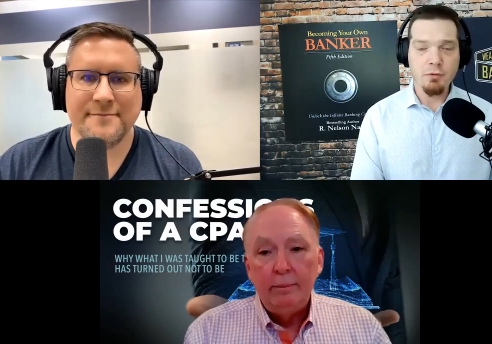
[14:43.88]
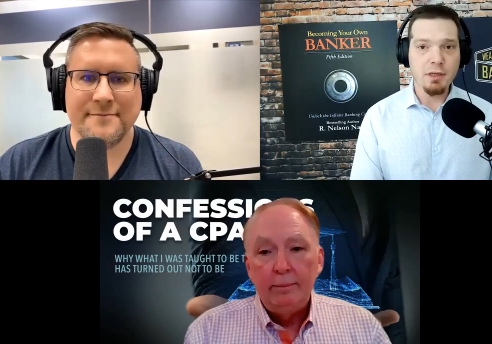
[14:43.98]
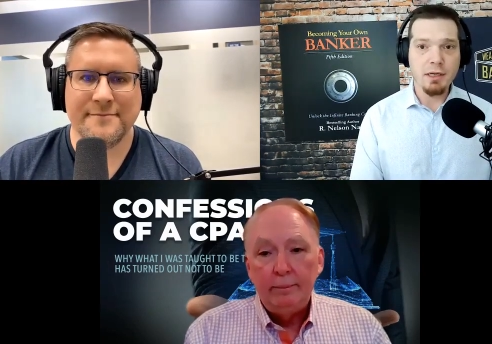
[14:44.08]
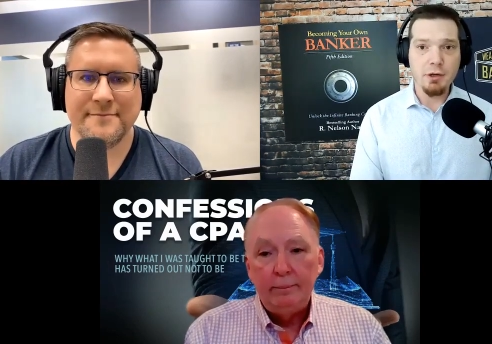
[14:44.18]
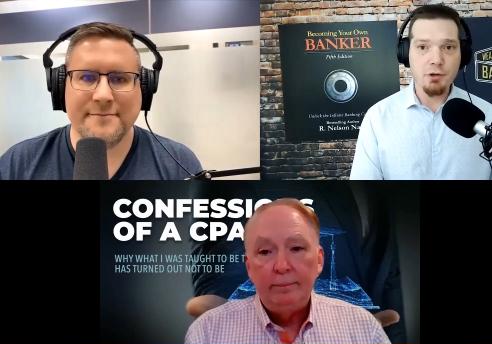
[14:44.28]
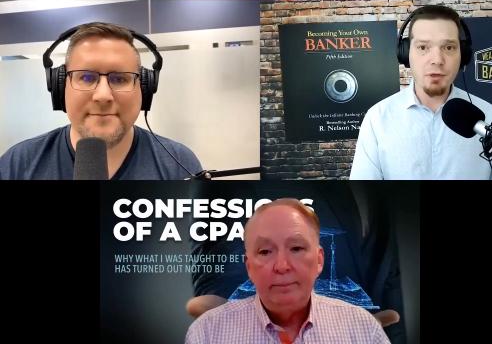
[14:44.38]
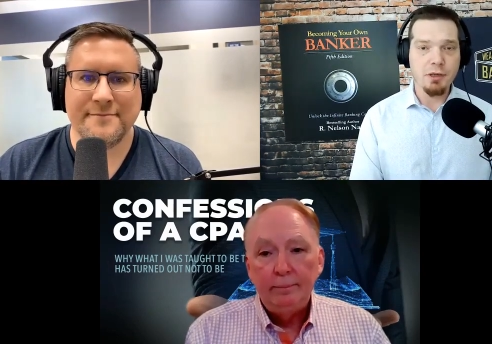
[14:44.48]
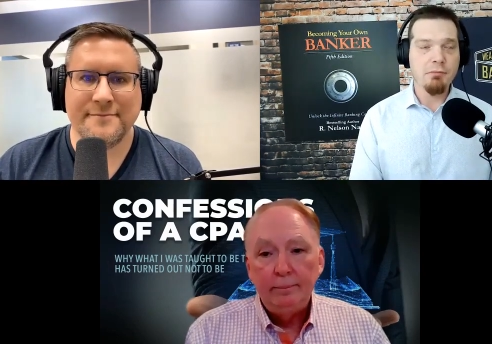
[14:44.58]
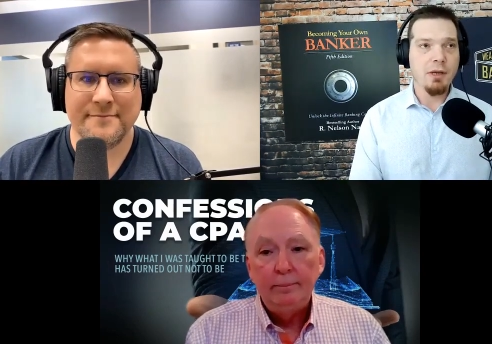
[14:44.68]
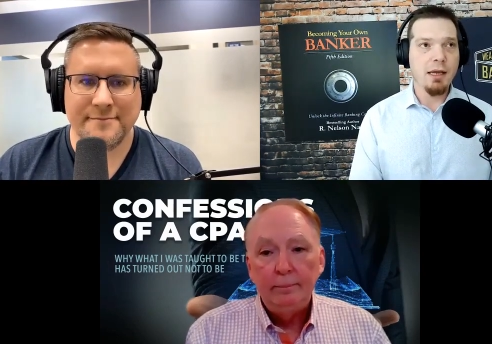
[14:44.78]
Speaker 1: all over the
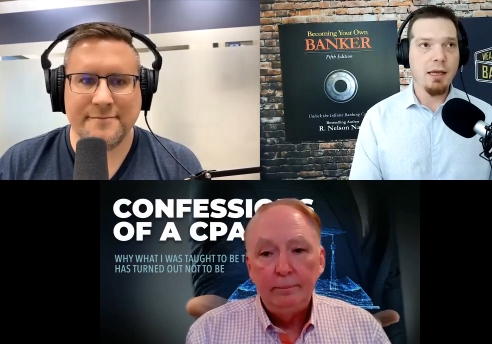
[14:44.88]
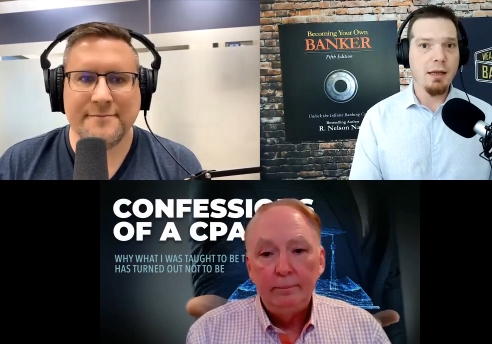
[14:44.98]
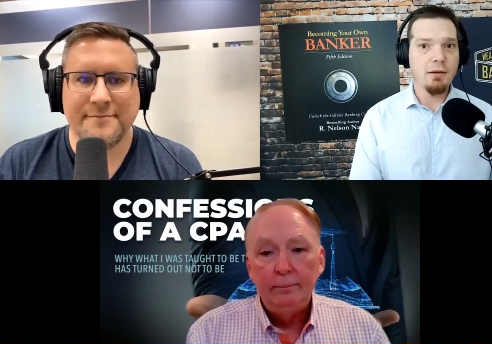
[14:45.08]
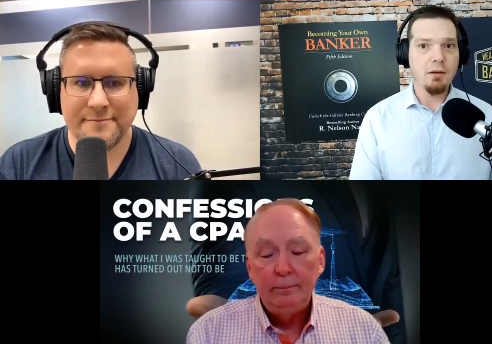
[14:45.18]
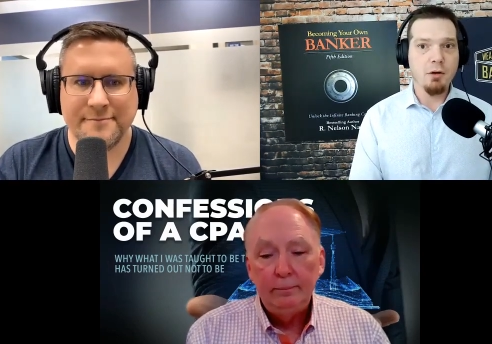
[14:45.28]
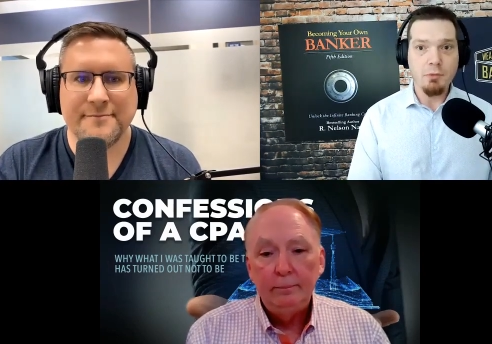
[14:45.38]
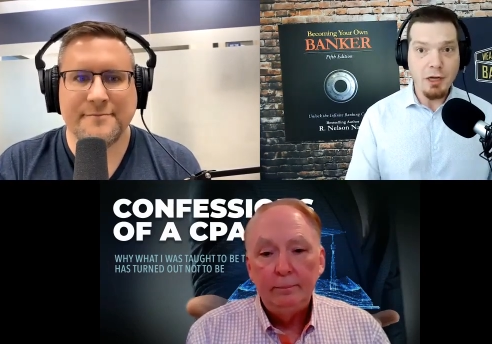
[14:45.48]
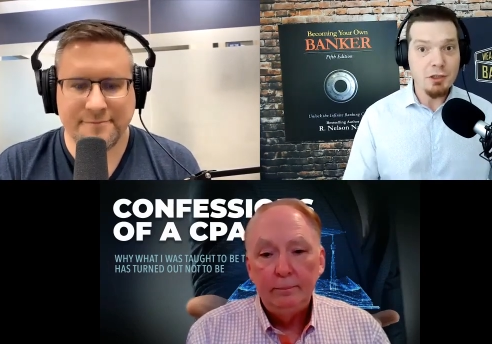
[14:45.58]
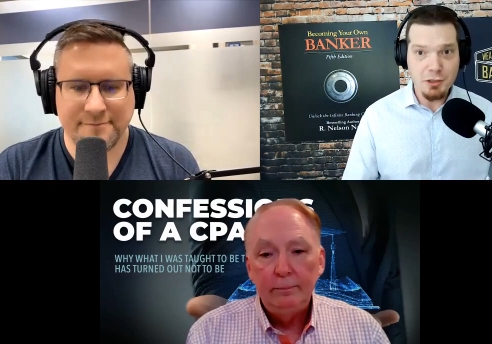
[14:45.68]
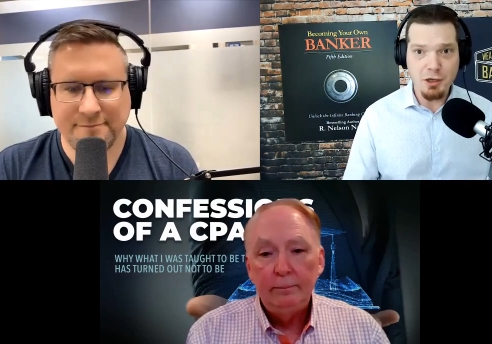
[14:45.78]
country and you know
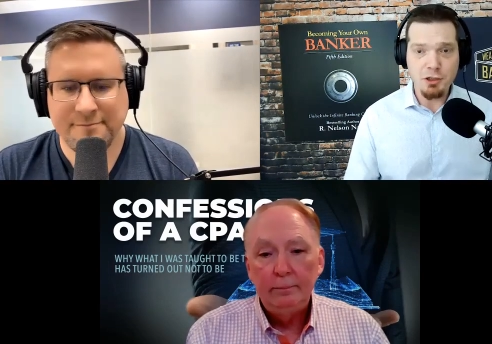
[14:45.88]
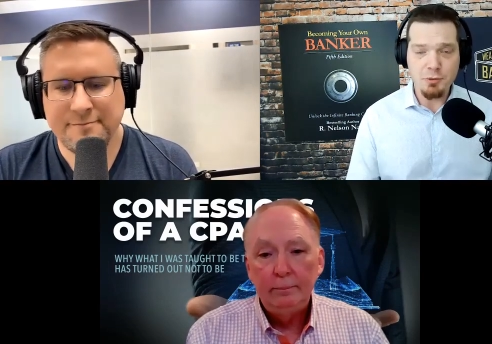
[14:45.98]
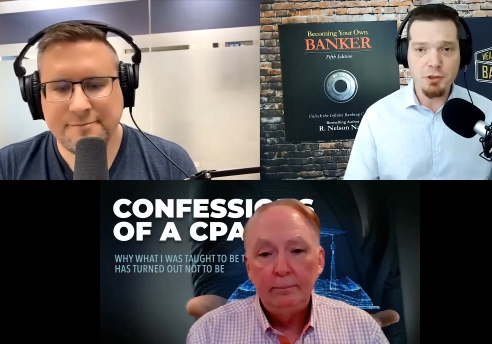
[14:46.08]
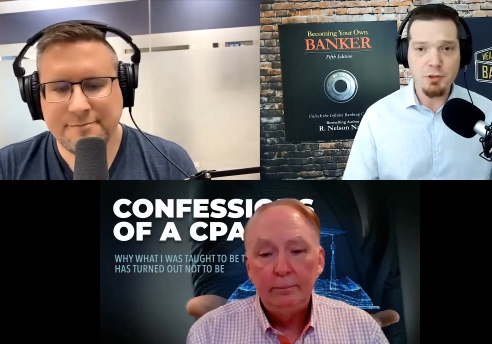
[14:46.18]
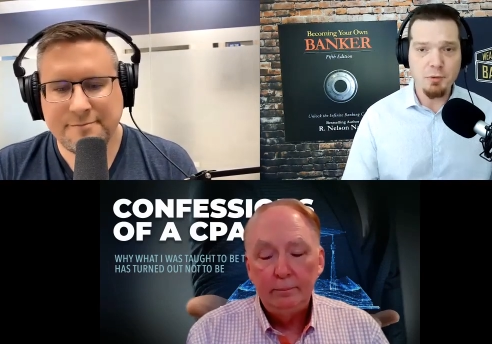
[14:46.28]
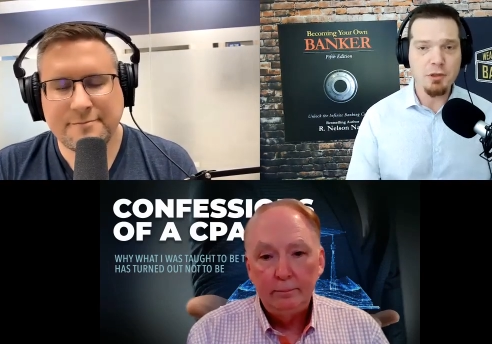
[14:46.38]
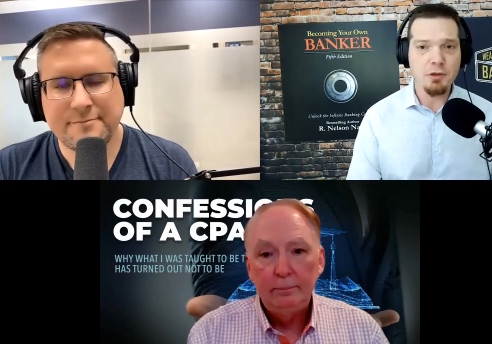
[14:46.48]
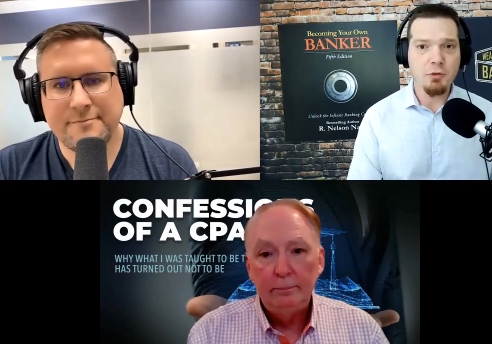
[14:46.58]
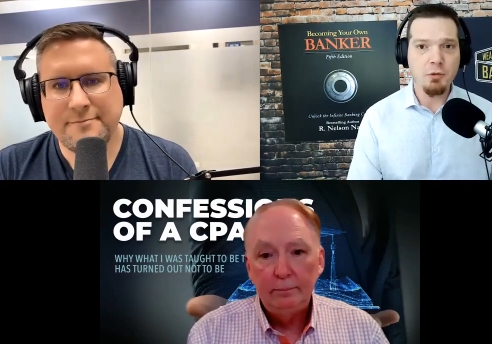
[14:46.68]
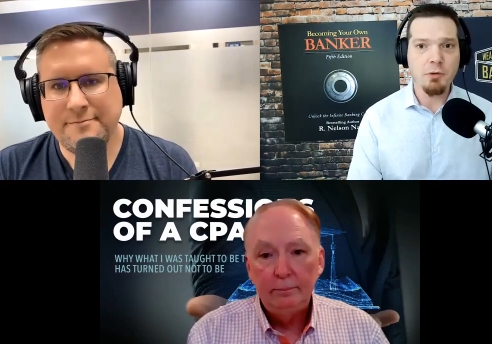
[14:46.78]
not just entrepreneurs but we
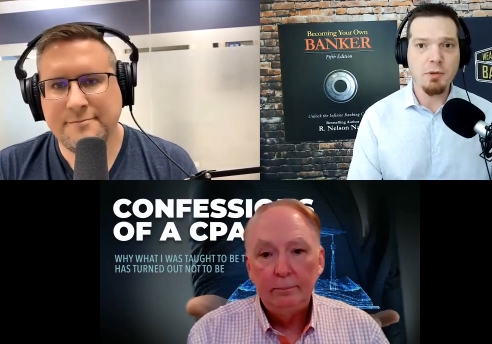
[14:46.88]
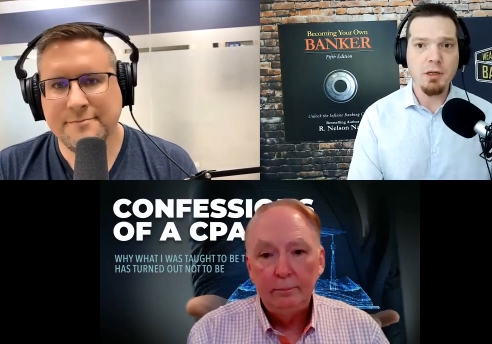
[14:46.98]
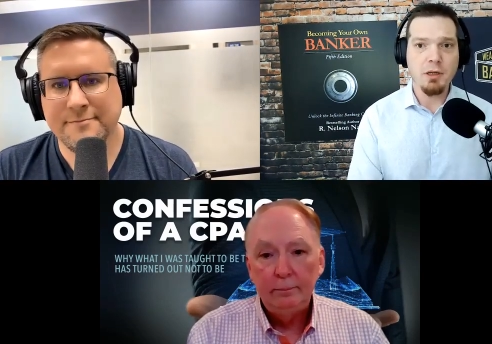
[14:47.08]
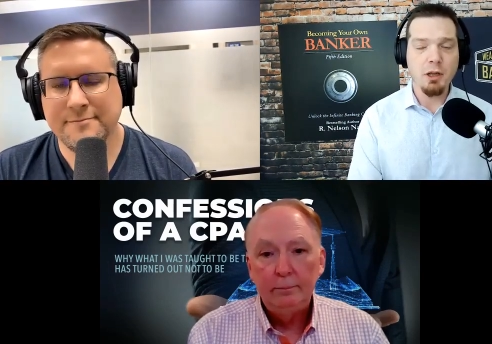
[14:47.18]
certainly work with a,